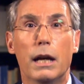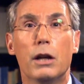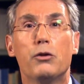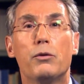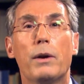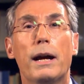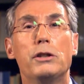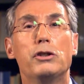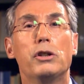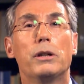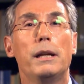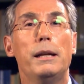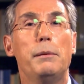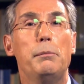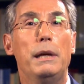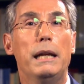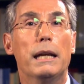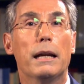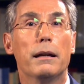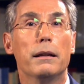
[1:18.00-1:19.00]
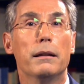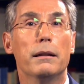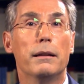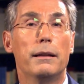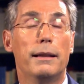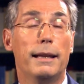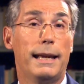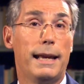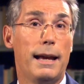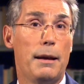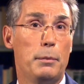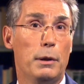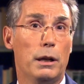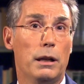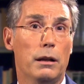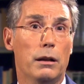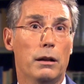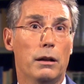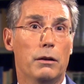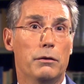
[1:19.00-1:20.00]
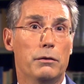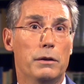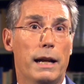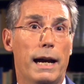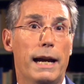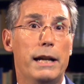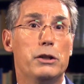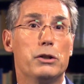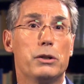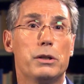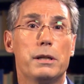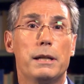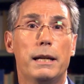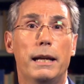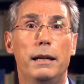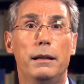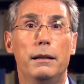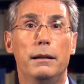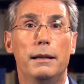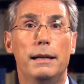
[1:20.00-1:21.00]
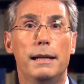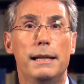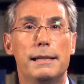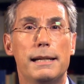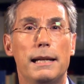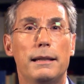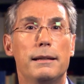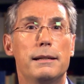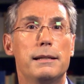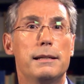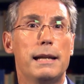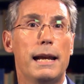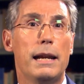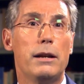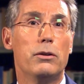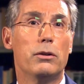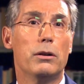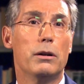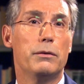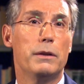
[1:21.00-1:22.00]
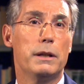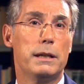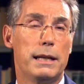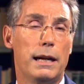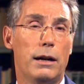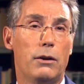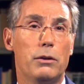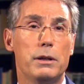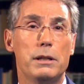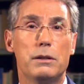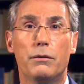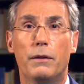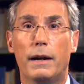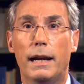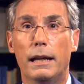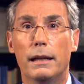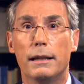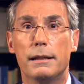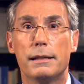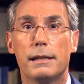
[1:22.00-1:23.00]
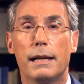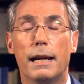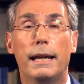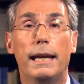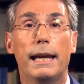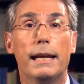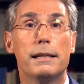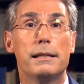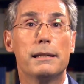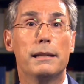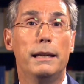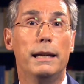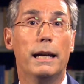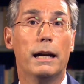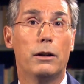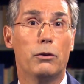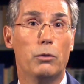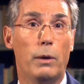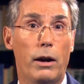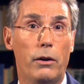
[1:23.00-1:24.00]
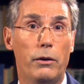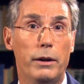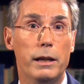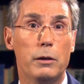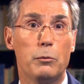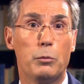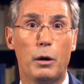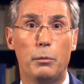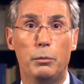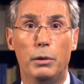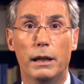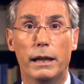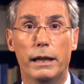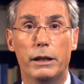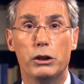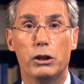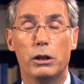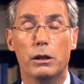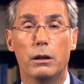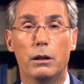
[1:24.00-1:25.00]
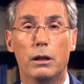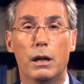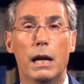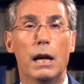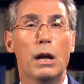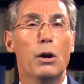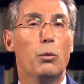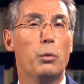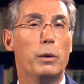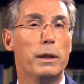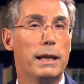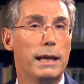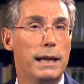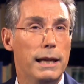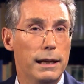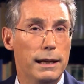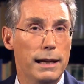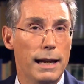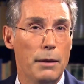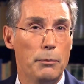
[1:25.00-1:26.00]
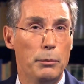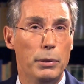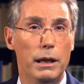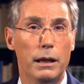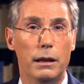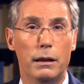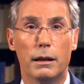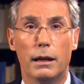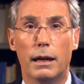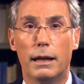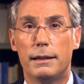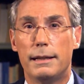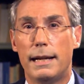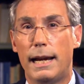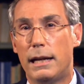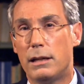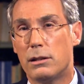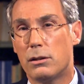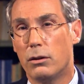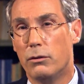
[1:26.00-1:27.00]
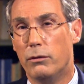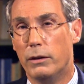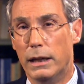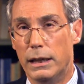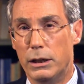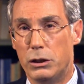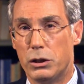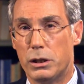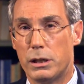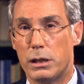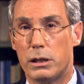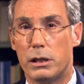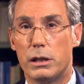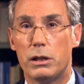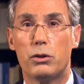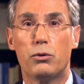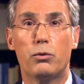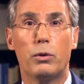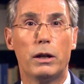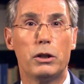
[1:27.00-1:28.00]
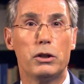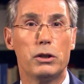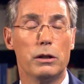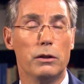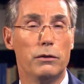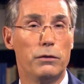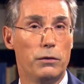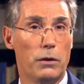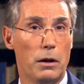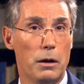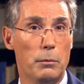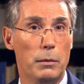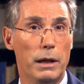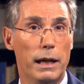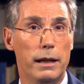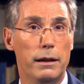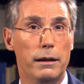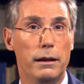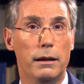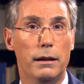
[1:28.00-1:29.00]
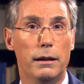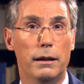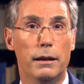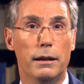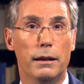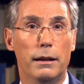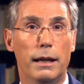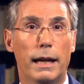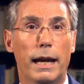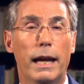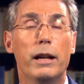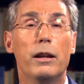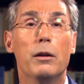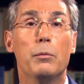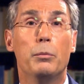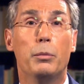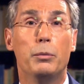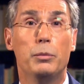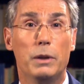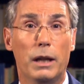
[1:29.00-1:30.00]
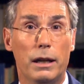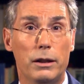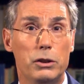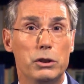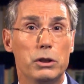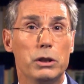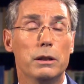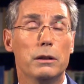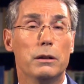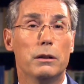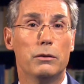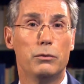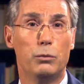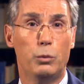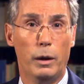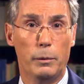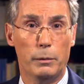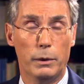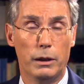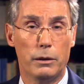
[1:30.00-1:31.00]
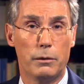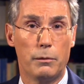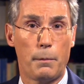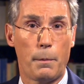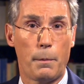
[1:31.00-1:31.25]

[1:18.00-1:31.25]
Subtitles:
Tragically, Minna, the capital of Niger State, is at the center of the terrorist violence against the agrarian population, with kidnapping, attacks on villages, destruction of farmland, and abduction of women.